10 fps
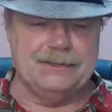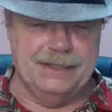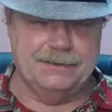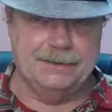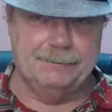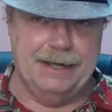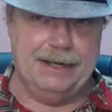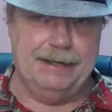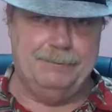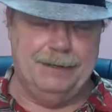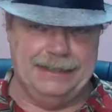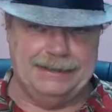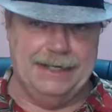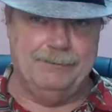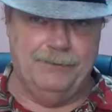scheduling
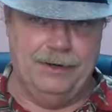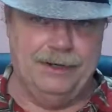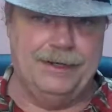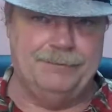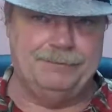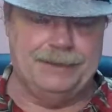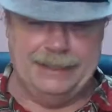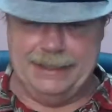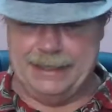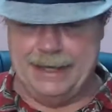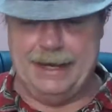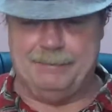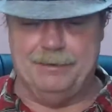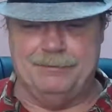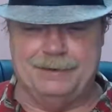my time well enough to take a
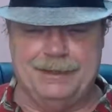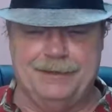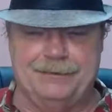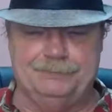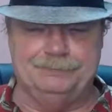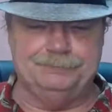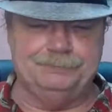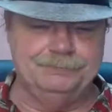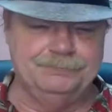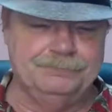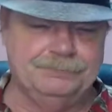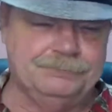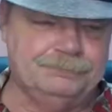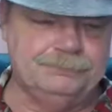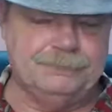cab over there.
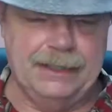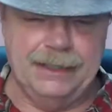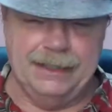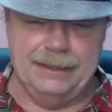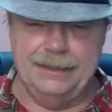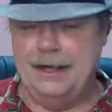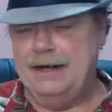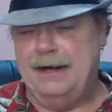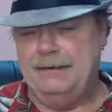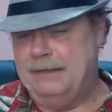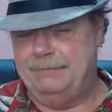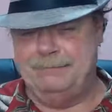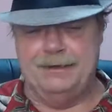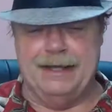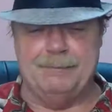And I've
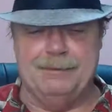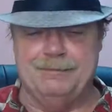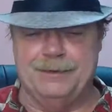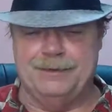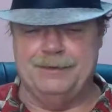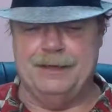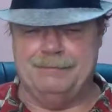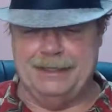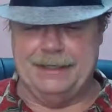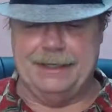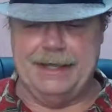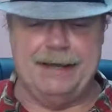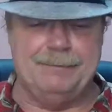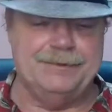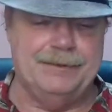done that before too. I've taken a
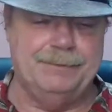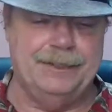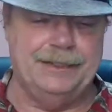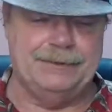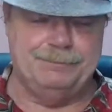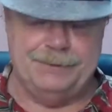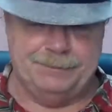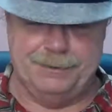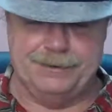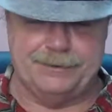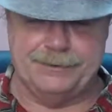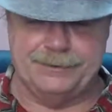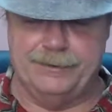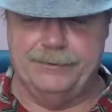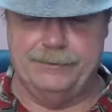cab to some place just because there was
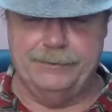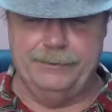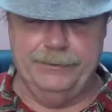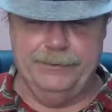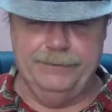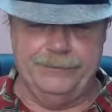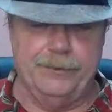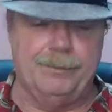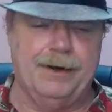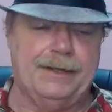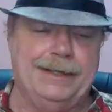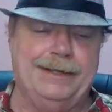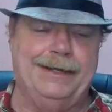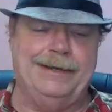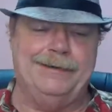no parking
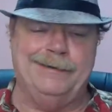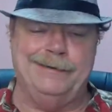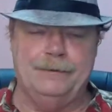in that area.